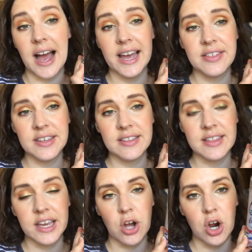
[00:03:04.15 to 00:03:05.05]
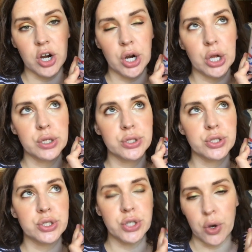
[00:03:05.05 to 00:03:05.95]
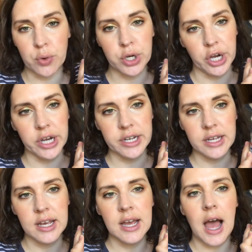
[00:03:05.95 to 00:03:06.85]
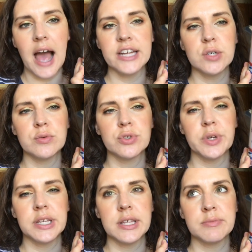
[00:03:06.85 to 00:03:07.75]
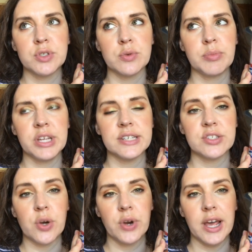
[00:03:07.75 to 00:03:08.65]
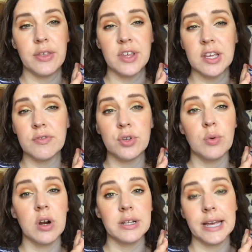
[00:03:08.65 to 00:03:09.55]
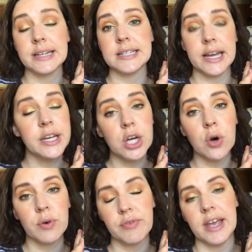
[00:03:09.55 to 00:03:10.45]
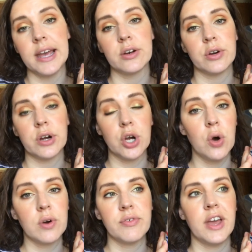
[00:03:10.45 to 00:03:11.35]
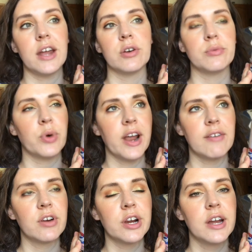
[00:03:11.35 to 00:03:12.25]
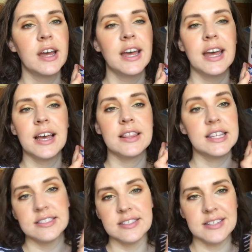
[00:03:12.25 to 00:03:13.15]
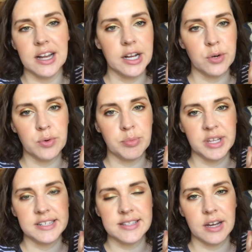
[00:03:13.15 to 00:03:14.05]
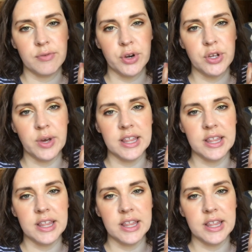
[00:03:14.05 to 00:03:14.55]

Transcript: I think they are so good. I don't drink them to replace soda. I think if you are like a Diet Coke fan or a Coke fan or whatever, this is not going to replace that for you.